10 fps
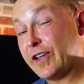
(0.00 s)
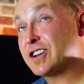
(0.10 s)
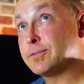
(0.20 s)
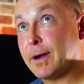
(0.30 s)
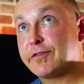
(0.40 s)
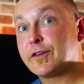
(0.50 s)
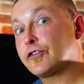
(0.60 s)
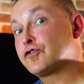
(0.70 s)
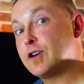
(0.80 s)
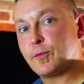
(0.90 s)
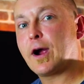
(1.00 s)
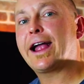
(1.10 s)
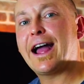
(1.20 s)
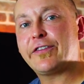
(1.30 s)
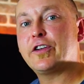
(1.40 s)
actually my first trip where I
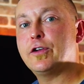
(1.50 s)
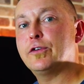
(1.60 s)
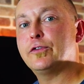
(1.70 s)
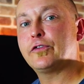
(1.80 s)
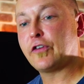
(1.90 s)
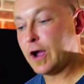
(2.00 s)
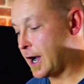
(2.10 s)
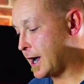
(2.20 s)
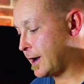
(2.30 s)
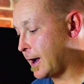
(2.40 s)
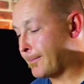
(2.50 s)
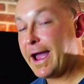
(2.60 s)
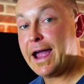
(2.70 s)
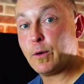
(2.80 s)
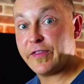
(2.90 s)
got to use a
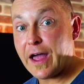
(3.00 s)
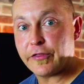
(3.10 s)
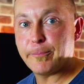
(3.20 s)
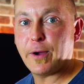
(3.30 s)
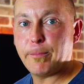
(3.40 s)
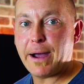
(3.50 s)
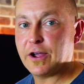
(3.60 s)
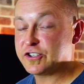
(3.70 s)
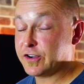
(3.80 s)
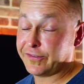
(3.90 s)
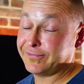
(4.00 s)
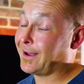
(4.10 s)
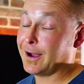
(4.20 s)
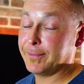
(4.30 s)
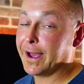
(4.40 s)
pack without the belt pouches, and
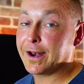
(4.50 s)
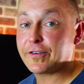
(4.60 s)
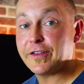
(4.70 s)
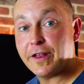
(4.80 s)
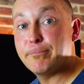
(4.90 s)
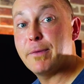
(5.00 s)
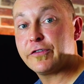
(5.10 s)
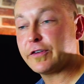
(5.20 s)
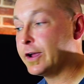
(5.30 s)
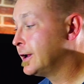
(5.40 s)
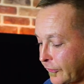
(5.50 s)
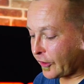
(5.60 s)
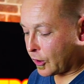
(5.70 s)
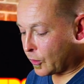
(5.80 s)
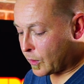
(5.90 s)
I'll be honest, I didn't miss it.
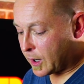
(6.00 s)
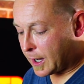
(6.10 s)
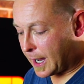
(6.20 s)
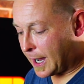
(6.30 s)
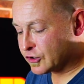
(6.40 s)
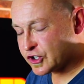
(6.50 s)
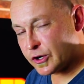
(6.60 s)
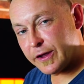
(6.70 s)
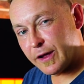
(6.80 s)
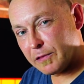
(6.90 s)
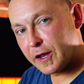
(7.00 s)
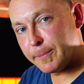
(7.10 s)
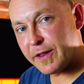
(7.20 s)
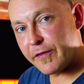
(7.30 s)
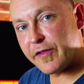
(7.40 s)
So I'll show you a little
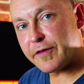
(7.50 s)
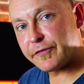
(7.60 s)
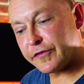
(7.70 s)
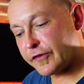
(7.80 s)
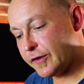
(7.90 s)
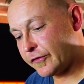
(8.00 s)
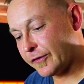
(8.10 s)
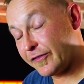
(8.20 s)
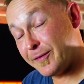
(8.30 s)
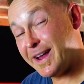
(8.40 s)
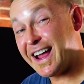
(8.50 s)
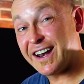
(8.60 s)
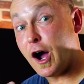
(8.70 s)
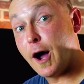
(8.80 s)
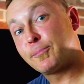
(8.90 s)
bit of the differences and to me
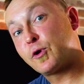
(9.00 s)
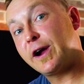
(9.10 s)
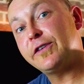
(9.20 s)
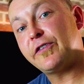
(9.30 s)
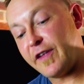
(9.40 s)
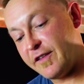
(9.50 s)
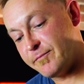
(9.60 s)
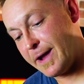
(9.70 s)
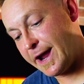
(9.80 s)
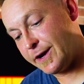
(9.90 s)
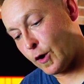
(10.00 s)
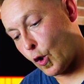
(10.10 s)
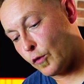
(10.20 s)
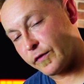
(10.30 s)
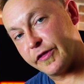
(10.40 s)
kind of upgrades that they've made
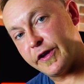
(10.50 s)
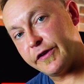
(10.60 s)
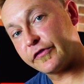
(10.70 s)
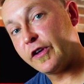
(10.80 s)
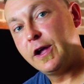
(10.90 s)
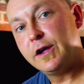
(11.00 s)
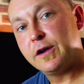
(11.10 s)
over this